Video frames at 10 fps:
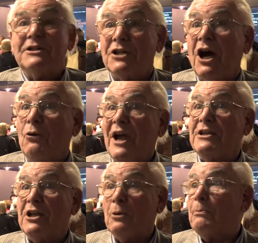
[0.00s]
So I
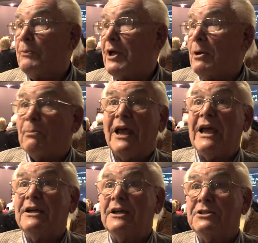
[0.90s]
ended up
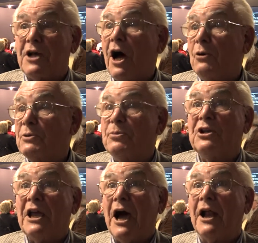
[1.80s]
playing guitar with
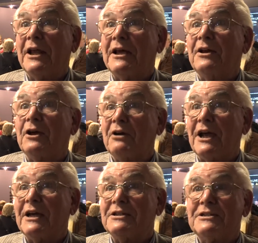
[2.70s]
Buddy Holly and the
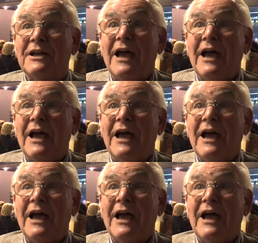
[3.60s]
Crickets